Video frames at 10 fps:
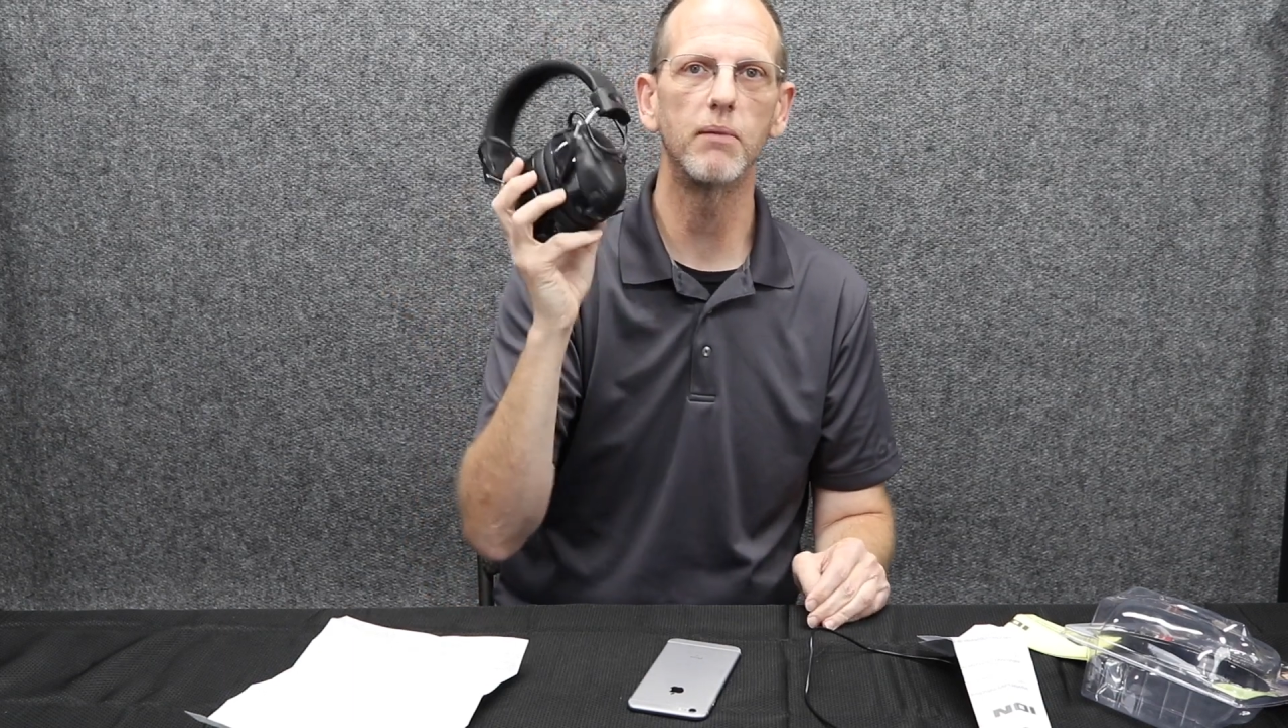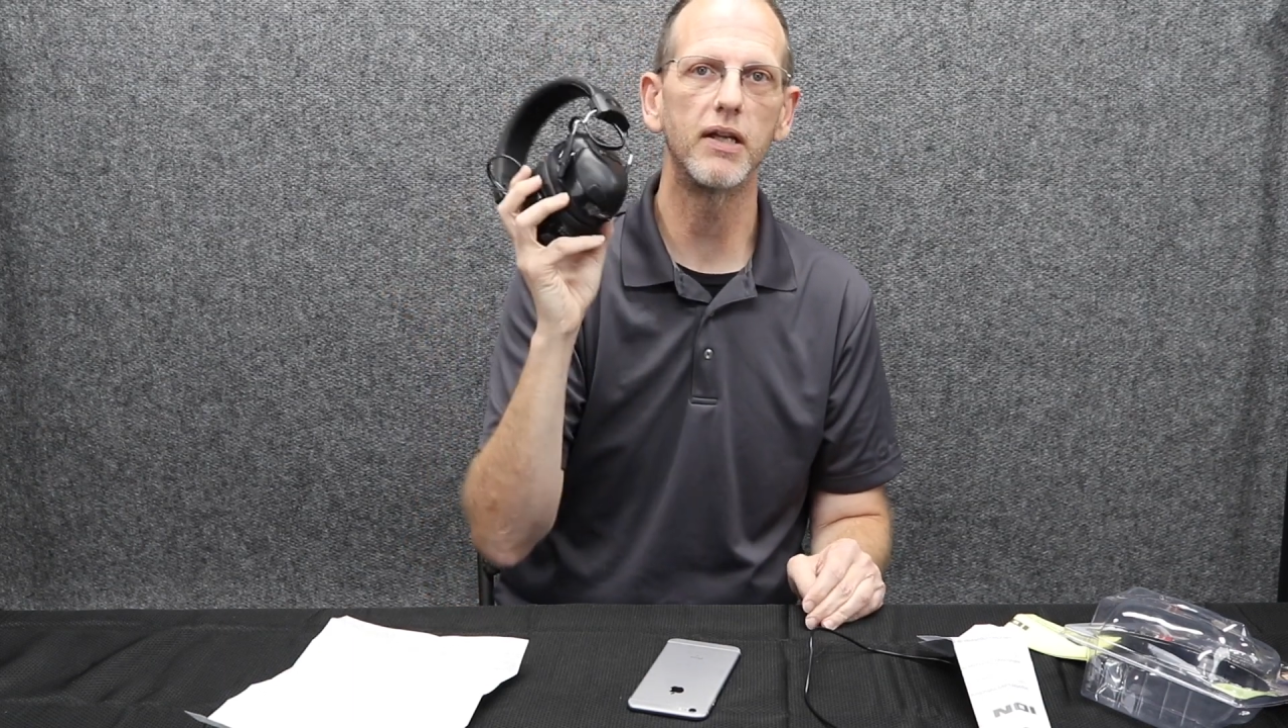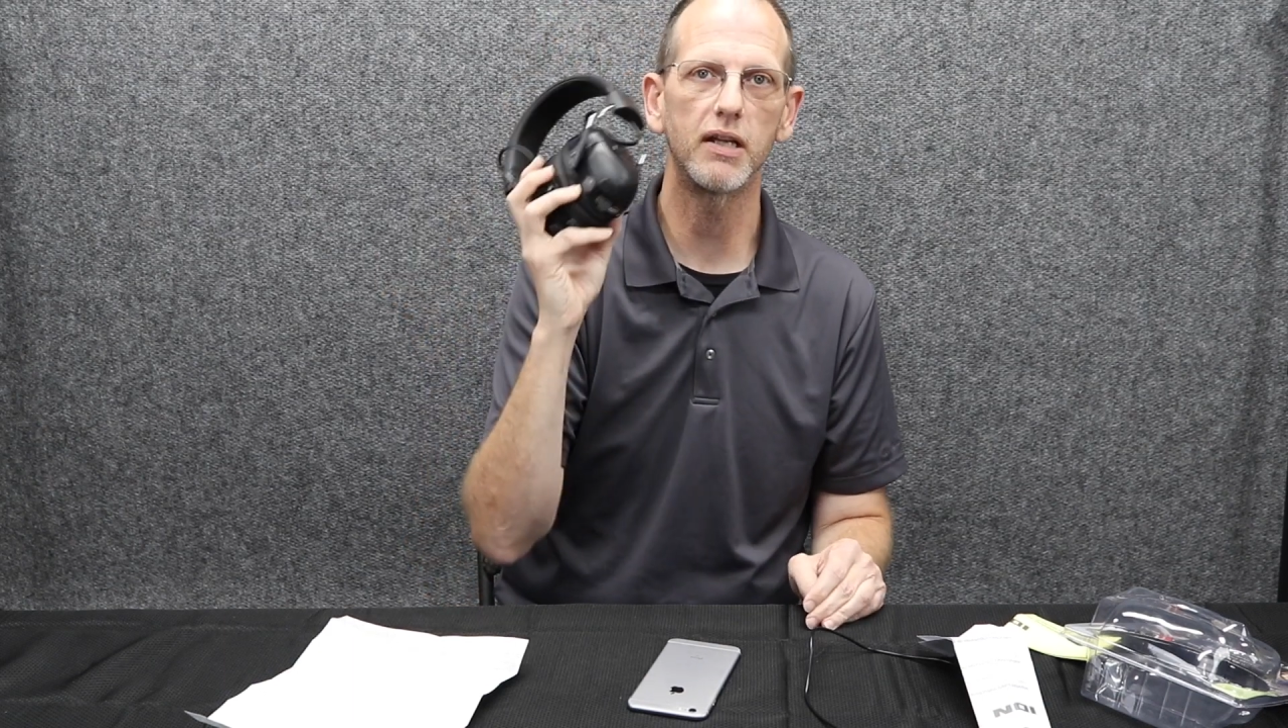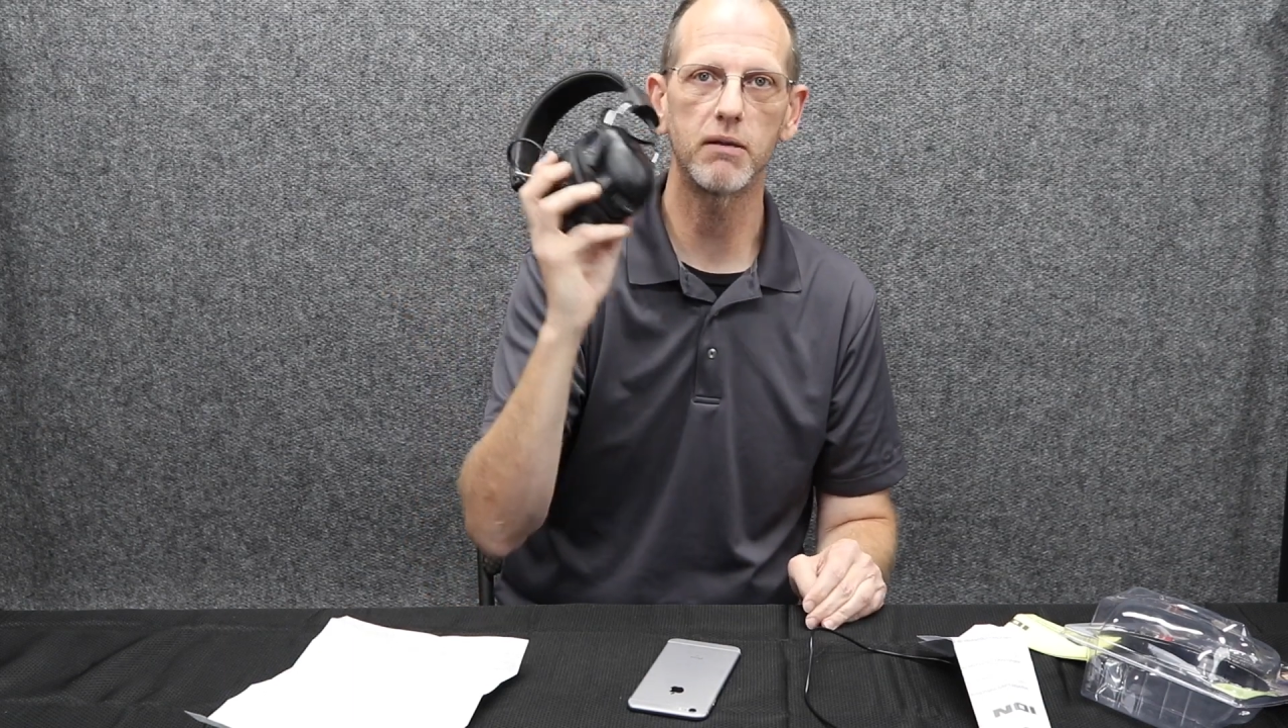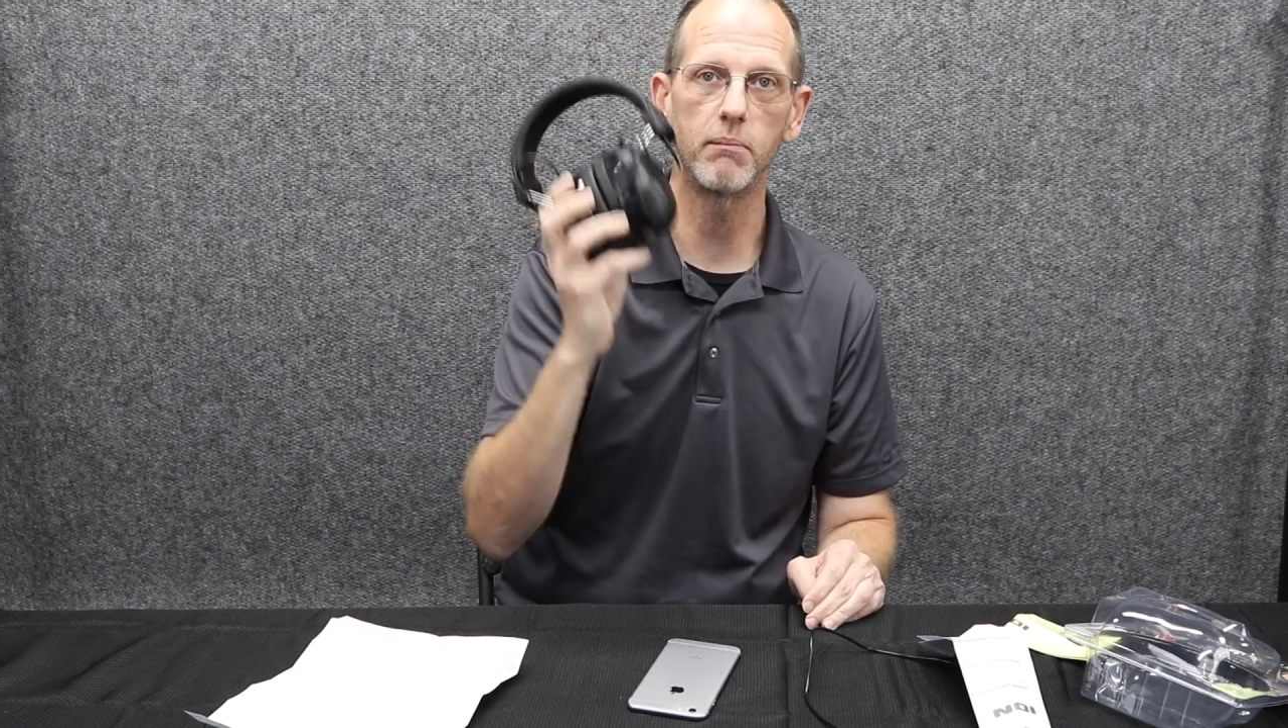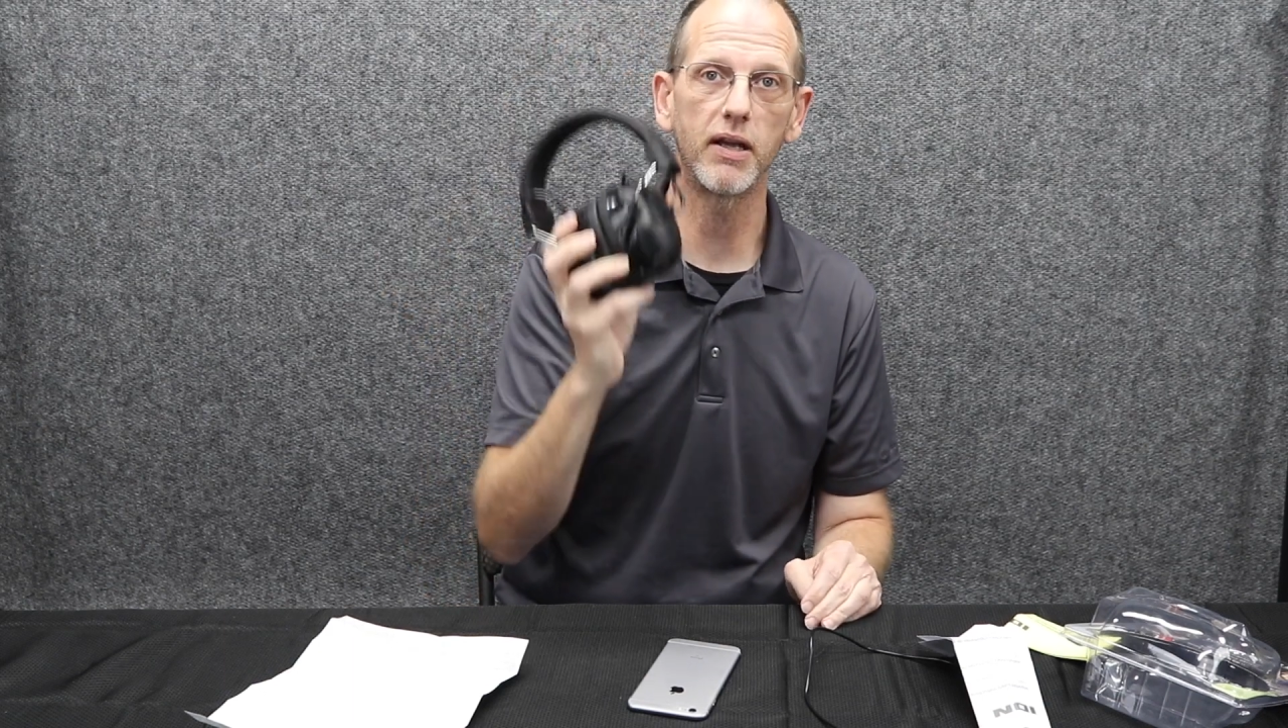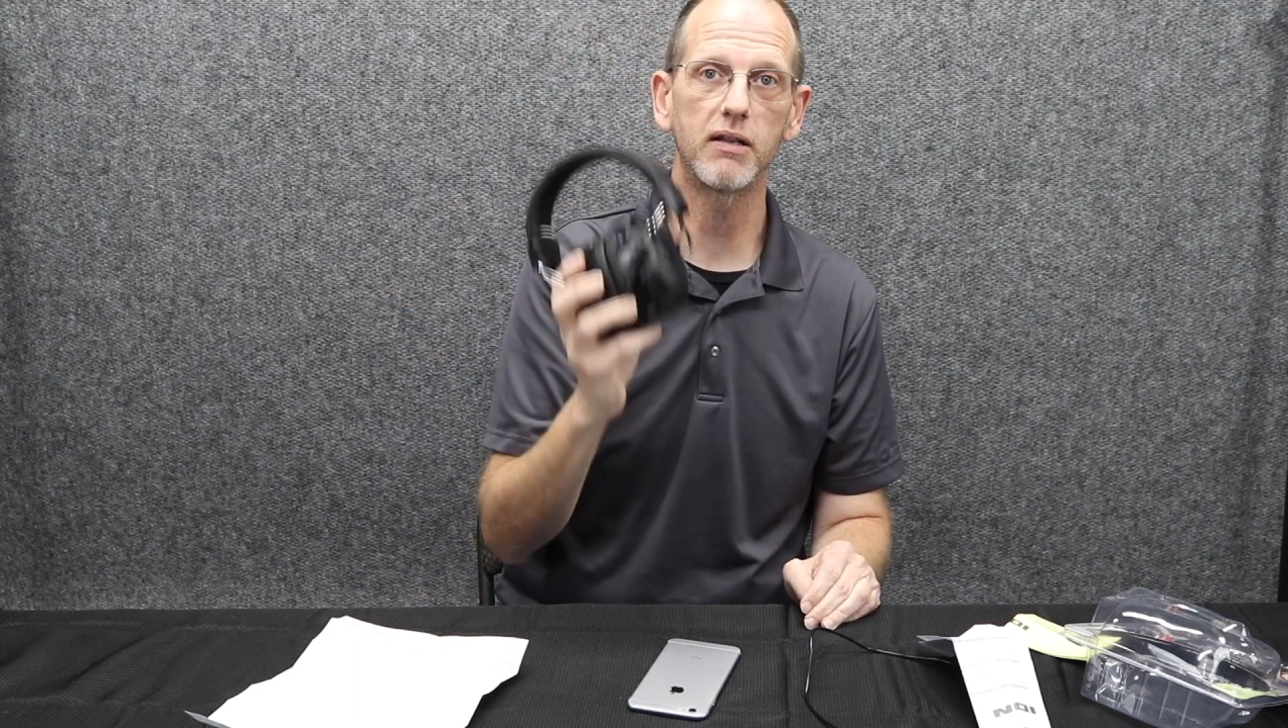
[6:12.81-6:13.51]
in the big